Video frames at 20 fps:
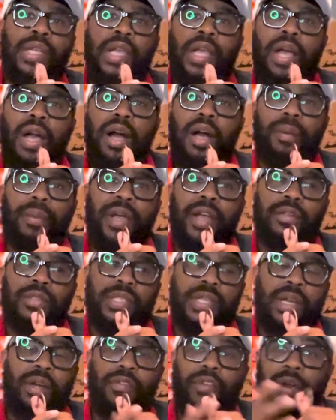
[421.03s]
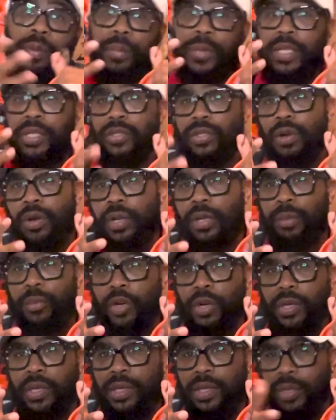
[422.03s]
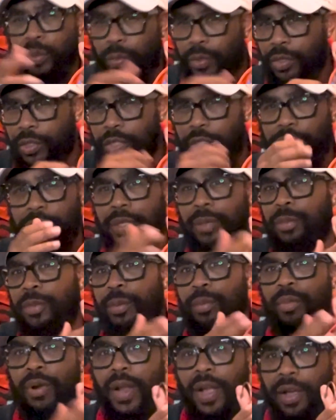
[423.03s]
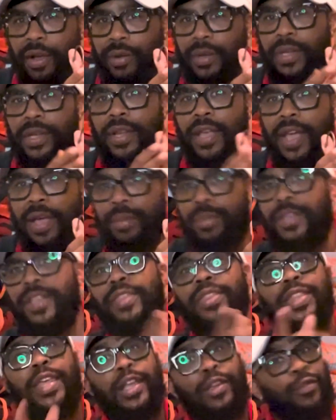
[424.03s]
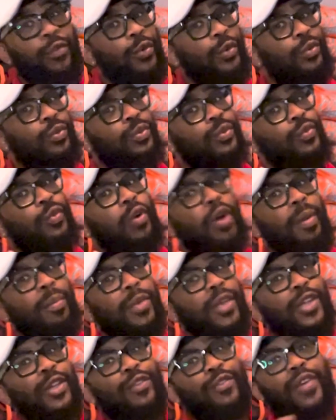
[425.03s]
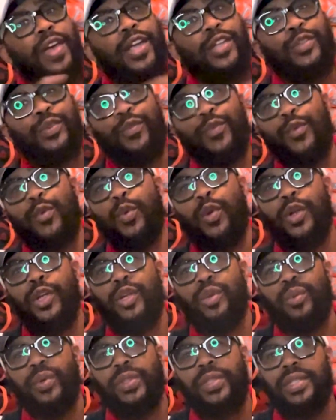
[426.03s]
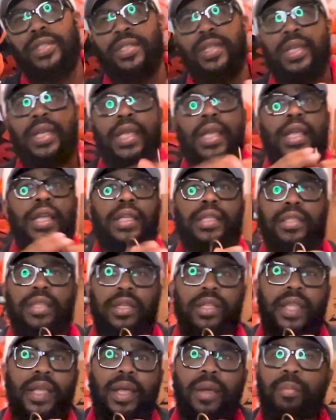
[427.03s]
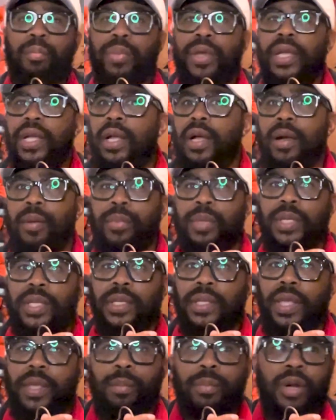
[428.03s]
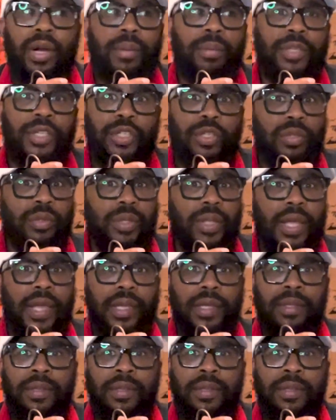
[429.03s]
outside of our main target market, and we're extremely proud and happy and thankful for our manufacturer for working with us, because they're like a big company. They probably do like